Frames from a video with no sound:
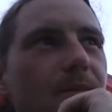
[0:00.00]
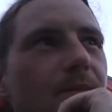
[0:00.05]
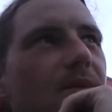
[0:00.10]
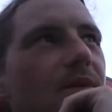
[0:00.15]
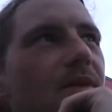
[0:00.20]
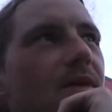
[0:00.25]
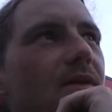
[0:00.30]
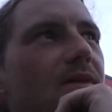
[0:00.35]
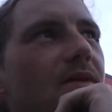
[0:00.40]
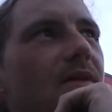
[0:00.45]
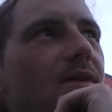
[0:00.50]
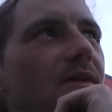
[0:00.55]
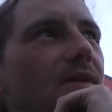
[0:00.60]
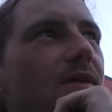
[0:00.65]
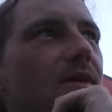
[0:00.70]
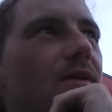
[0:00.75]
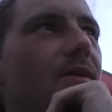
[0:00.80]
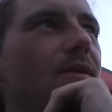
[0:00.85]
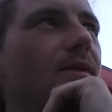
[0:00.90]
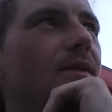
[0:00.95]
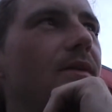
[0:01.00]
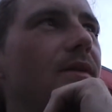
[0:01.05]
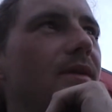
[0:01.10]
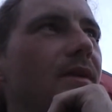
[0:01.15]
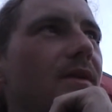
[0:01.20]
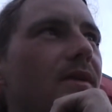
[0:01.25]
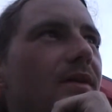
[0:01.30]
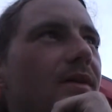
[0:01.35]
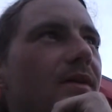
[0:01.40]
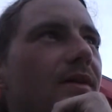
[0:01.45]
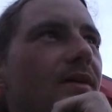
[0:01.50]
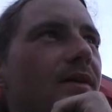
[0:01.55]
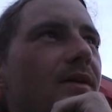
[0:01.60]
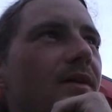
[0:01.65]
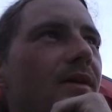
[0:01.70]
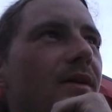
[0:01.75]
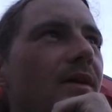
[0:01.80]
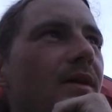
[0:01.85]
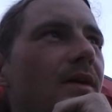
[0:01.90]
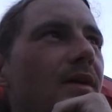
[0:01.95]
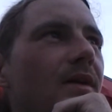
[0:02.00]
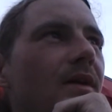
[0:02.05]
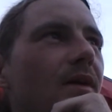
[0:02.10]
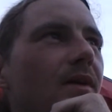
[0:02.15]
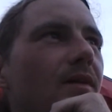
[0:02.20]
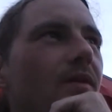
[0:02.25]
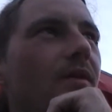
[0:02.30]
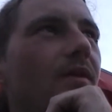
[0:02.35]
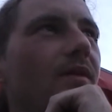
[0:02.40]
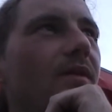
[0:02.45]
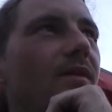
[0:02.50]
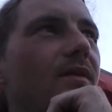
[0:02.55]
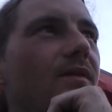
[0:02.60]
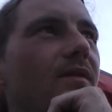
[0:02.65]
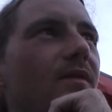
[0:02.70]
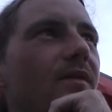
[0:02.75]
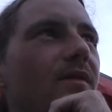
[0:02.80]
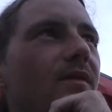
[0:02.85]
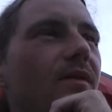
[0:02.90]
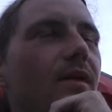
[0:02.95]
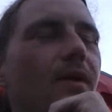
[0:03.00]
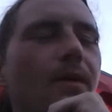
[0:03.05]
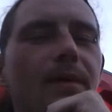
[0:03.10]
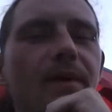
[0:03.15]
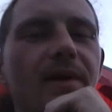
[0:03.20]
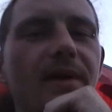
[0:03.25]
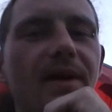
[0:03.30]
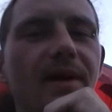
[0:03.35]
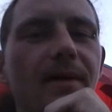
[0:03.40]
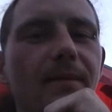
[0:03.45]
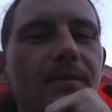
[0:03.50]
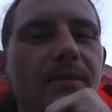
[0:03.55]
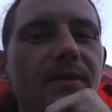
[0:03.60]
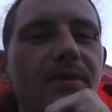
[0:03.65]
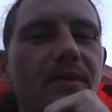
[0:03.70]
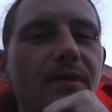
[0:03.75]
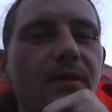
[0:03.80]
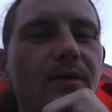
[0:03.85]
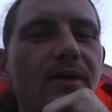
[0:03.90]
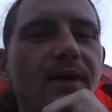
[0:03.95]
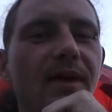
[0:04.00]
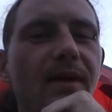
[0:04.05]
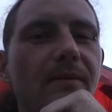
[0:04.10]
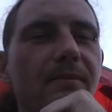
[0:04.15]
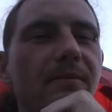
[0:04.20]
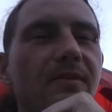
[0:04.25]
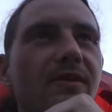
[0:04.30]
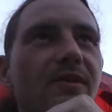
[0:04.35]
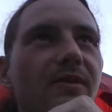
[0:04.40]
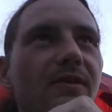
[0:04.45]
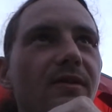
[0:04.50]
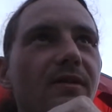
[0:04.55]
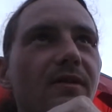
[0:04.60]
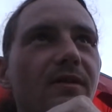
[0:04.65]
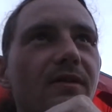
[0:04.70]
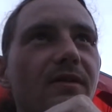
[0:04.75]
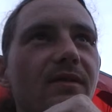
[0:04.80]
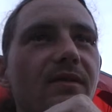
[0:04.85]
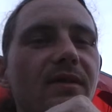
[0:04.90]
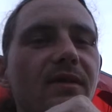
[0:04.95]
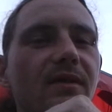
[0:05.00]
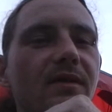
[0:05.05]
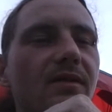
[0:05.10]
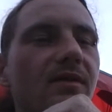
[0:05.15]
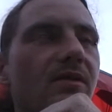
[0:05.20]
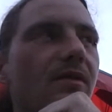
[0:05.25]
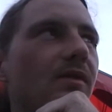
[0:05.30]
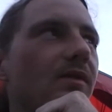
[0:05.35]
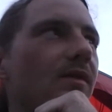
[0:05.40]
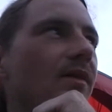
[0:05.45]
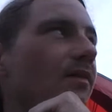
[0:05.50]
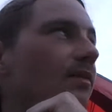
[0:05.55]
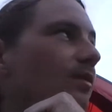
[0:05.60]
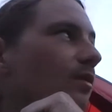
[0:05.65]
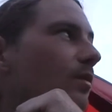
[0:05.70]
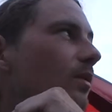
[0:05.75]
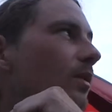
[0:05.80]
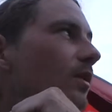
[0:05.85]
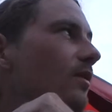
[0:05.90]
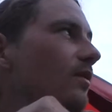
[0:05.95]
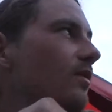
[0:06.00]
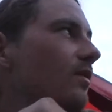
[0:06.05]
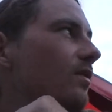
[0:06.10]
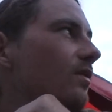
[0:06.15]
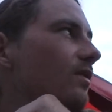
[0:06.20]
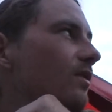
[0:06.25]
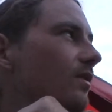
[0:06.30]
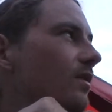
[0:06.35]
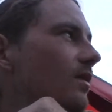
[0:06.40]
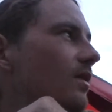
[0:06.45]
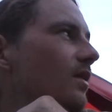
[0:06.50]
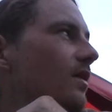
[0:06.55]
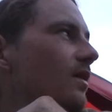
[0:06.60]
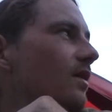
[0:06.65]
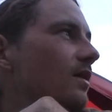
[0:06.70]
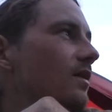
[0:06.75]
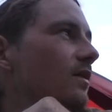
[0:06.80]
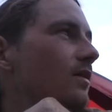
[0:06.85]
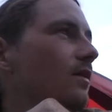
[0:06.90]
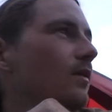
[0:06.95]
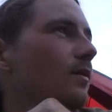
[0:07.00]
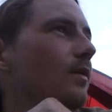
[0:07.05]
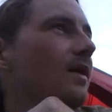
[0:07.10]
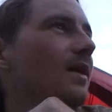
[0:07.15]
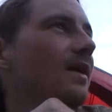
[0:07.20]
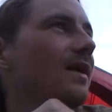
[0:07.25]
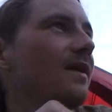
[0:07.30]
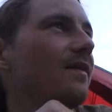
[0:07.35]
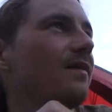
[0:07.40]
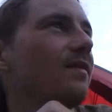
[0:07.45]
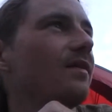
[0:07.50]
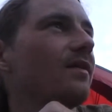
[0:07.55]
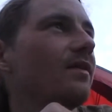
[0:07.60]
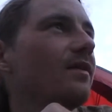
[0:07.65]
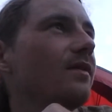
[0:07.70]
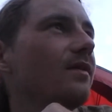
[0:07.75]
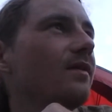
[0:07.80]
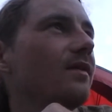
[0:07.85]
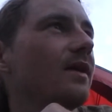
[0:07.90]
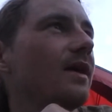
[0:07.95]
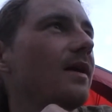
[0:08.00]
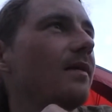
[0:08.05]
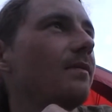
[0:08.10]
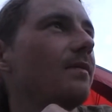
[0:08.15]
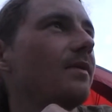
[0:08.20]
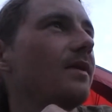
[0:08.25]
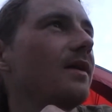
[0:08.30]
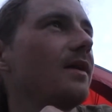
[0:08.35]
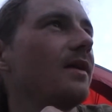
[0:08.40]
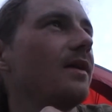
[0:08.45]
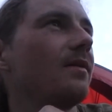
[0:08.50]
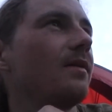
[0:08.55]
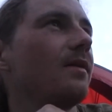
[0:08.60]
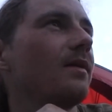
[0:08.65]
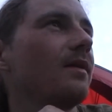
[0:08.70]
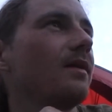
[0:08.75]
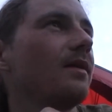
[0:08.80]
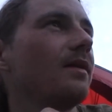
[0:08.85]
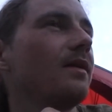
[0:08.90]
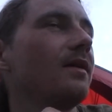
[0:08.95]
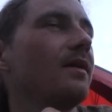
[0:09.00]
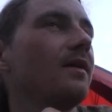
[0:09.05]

I don't know. There's nowhere to camp, there's no campsites as such, everywhere is too hilly for camping anyway.